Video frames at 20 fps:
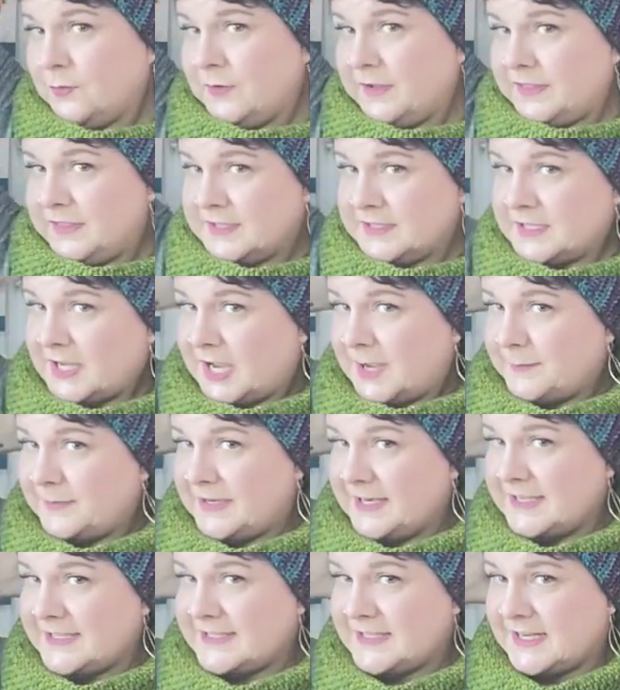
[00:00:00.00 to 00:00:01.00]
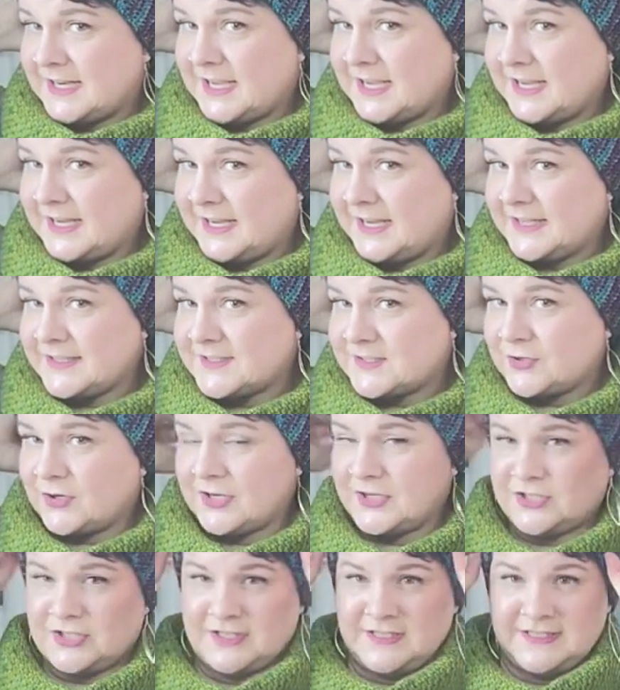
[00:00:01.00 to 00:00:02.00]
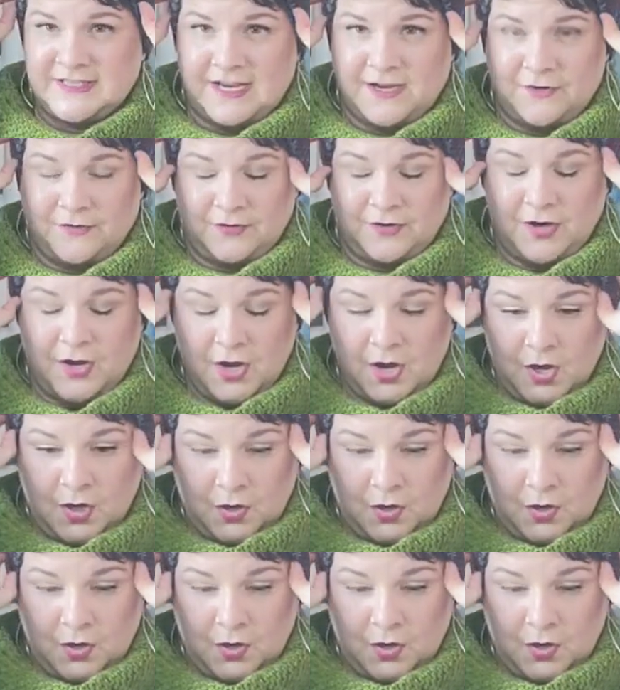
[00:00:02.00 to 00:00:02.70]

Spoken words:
with the top nice and high and scrunch it down,